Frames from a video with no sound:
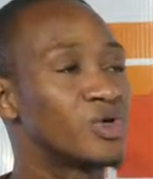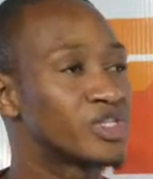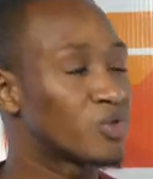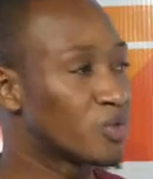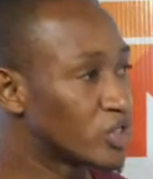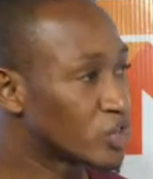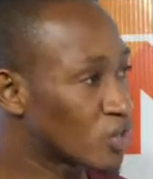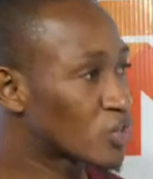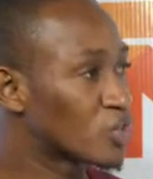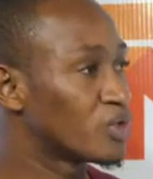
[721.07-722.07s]
which we
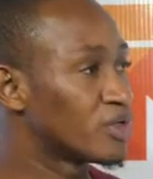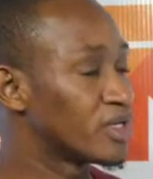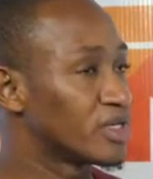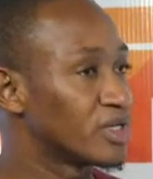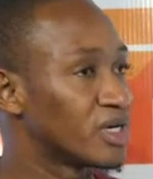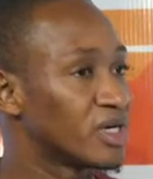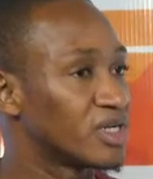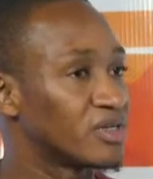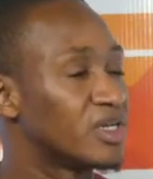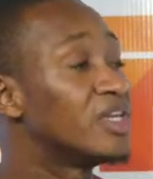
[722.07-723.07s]
talk to
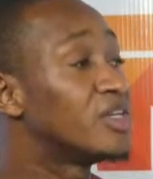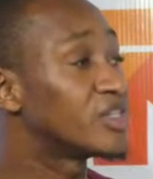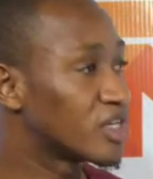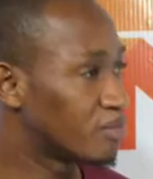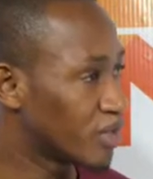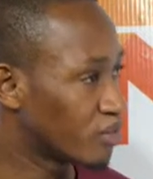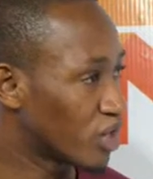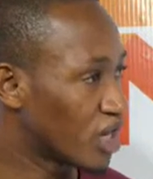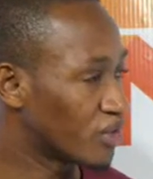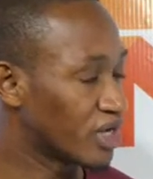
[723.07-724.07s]
the illiterate
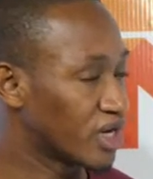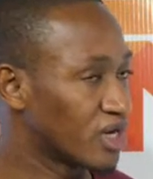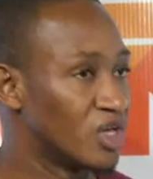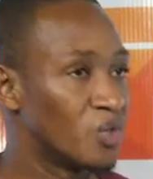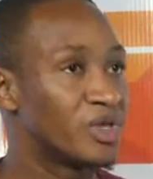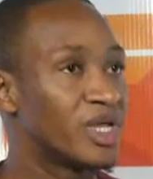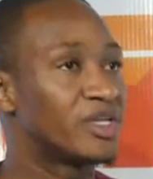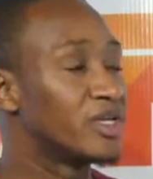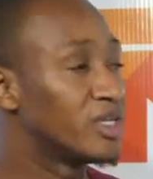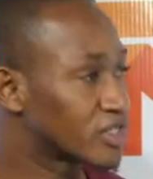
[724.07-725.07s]
people out there, whether
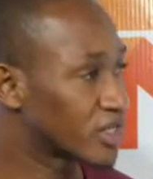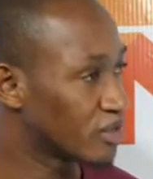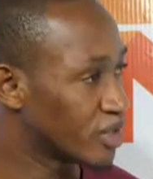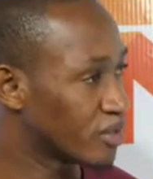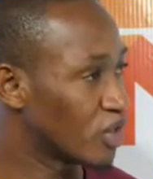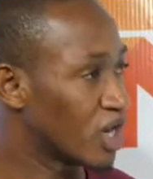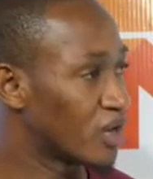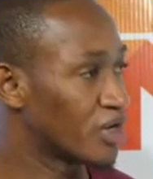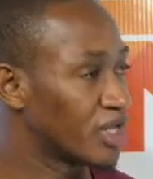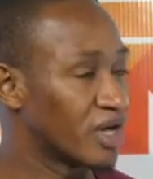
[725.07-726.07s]
the literate people
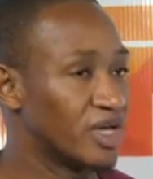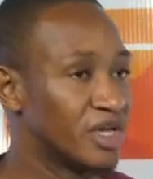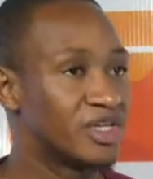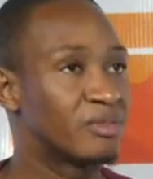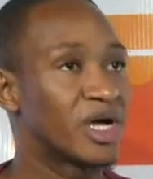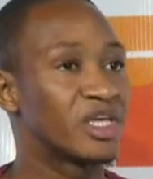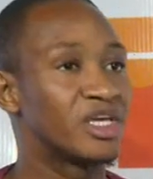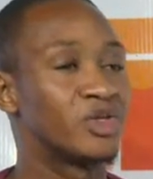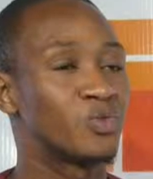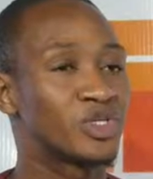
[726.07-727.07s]
out there, the manner
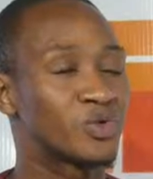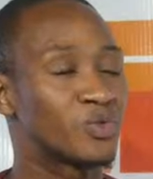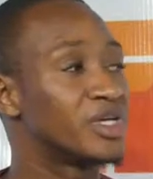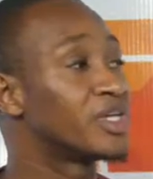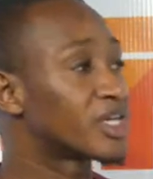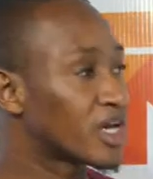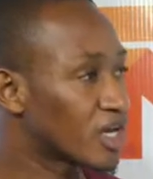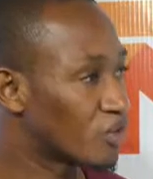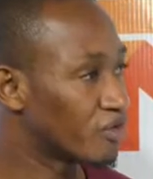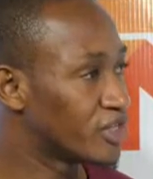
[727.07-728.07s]
in which we
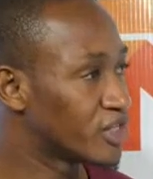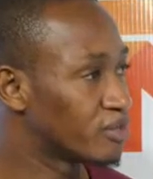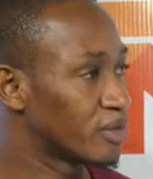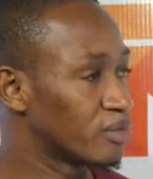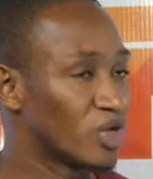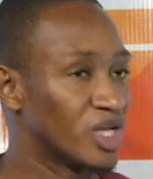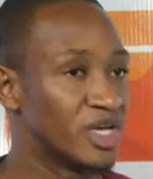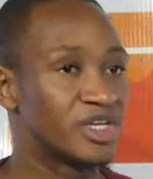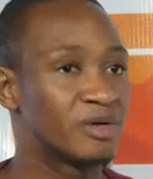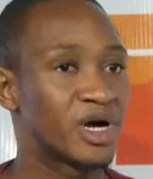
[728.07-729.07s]
interact with these people,
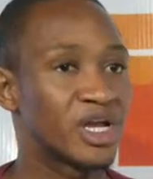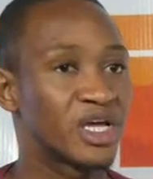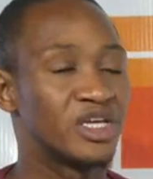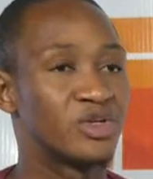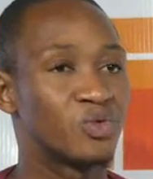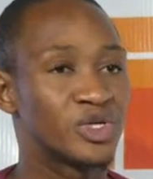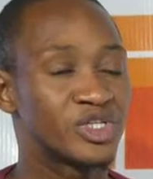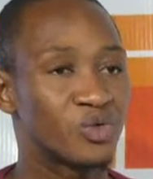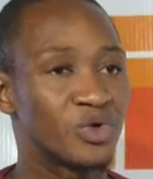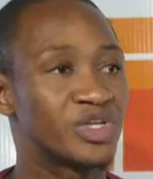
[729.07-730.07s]
the manner in which
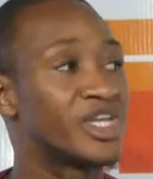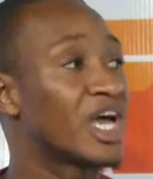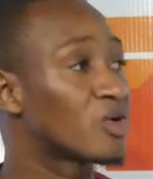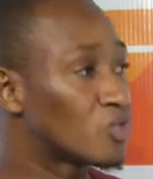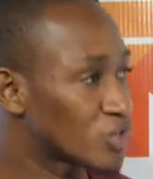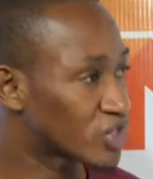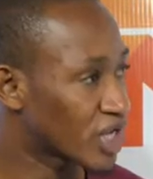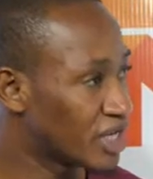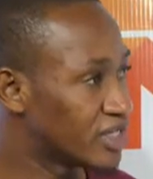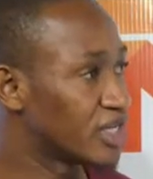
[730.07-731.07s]
we diagnose
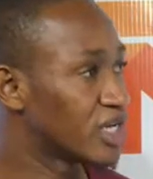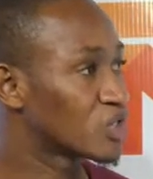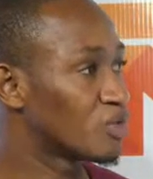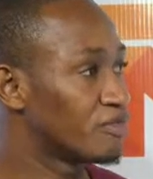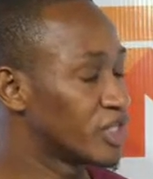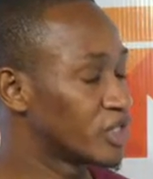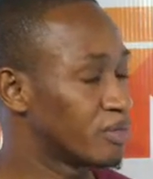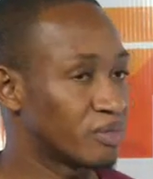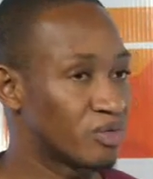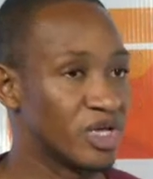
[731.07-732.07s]
ideas with these
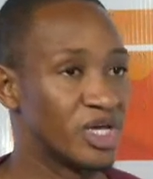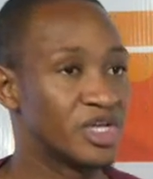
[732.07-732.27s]
people,